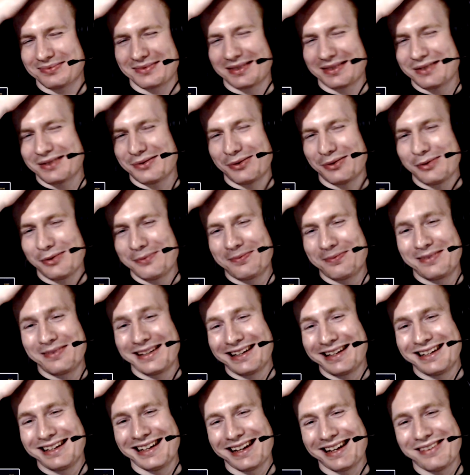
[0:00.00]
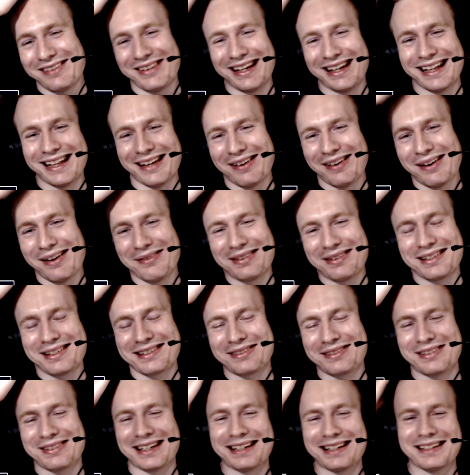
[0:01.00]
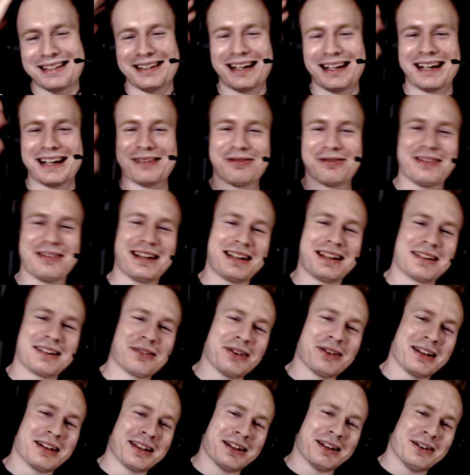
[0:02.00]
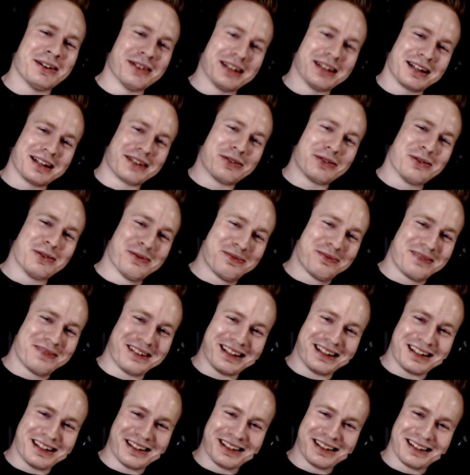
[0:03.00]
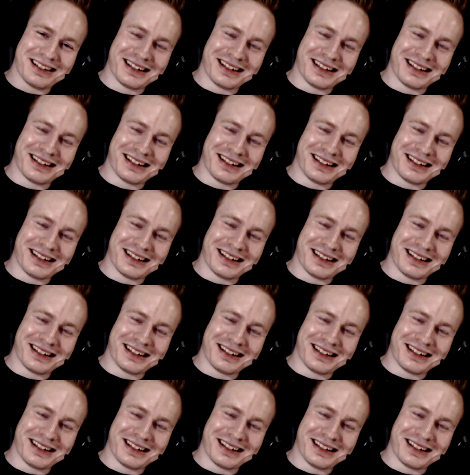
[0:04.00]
Group B, I mean, I'm just sitting and thinking right now, like Group B.